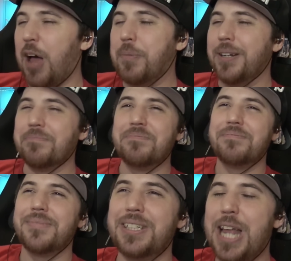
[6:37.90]
Stop it.
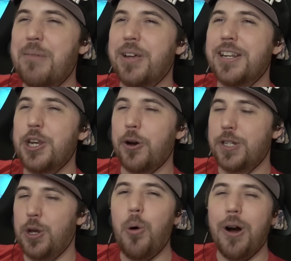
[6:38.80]
Stop it.
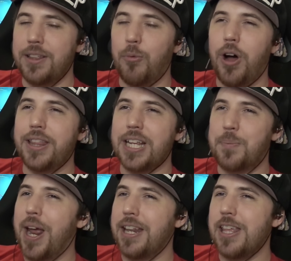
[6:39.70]
You are the one
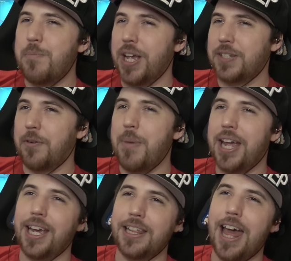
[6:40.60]
that's made in the abyss for
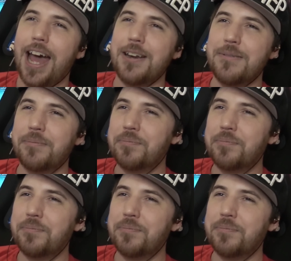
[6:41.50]
making that.